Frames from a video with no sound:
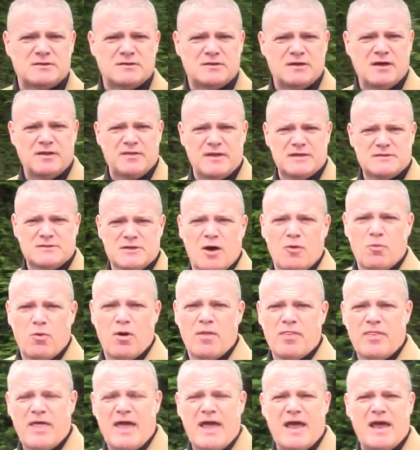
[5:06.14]
and there's no
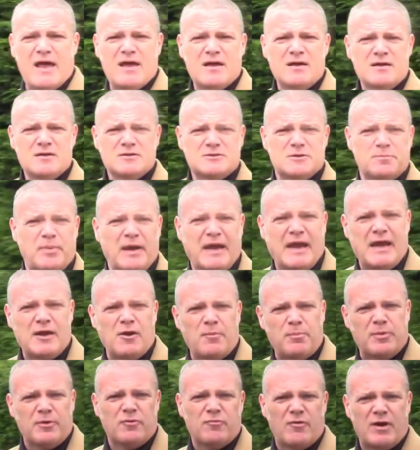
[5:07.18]
one there to pick it
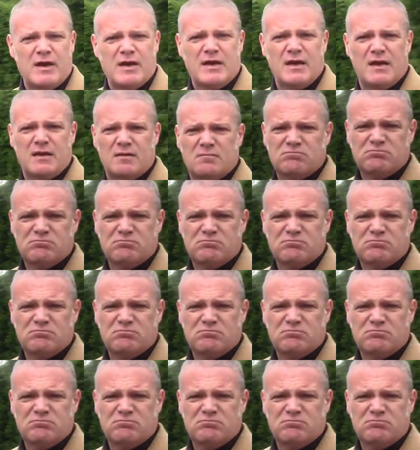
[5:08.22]
up and read it,